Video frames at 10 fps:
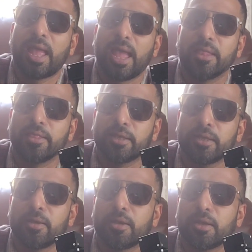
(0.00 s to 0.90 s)
and
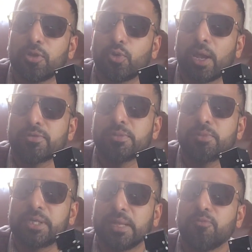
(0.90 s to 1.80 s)
then you have
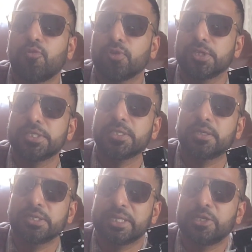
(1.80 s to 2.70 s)
some time for this
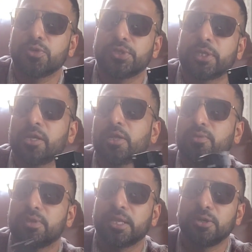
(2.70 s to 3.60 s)
scent to settle
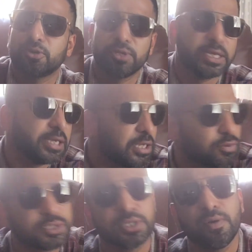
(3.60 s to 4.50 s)
down. Then the EDT
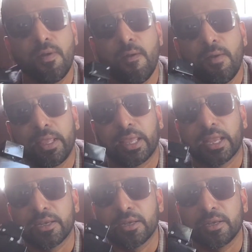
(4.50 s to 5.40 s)
version
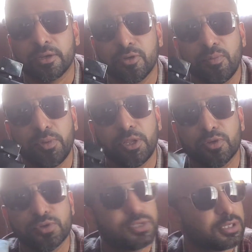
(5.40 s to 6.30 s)
can be
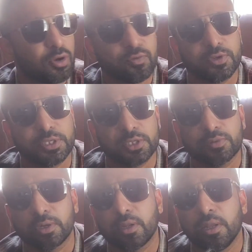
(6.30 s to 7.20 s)
used in office as
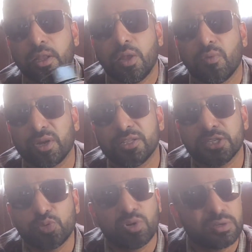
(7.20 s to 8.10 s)
well. Whereas
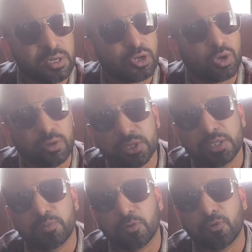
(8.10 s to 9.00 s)
this one, it could have
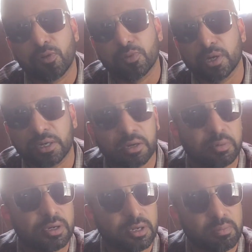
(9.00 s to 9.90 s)
just performed a little
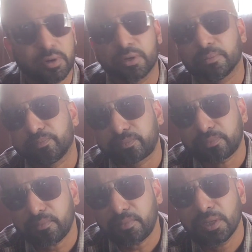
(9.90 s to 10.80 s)
bit better.
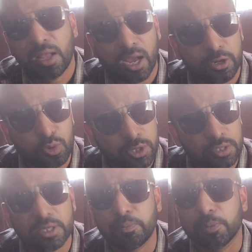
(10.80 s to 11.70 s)
I do hear
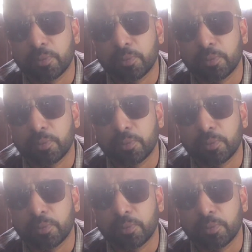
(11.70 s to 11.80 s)
that